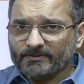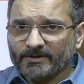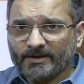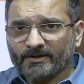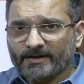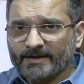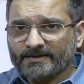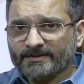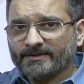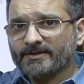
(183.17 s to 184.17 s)
were
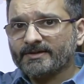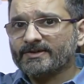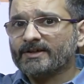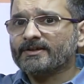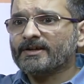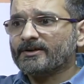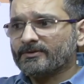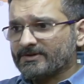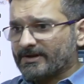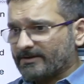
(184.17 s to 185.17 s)
recognized as a third gender, and it
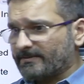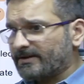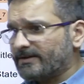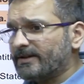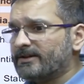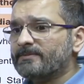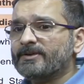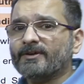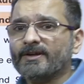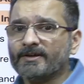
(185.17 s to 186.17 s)
was recommended that they
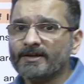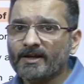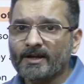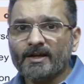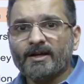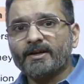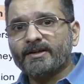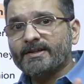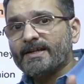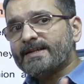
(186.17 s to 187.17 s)
be treated
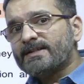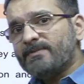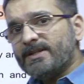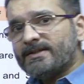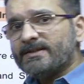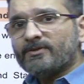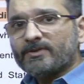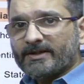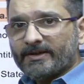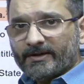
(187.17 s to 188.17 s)
under the SEBC,
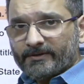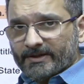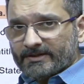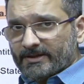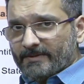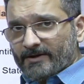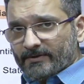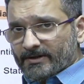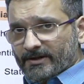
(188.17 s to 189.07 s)
socially and educationally backward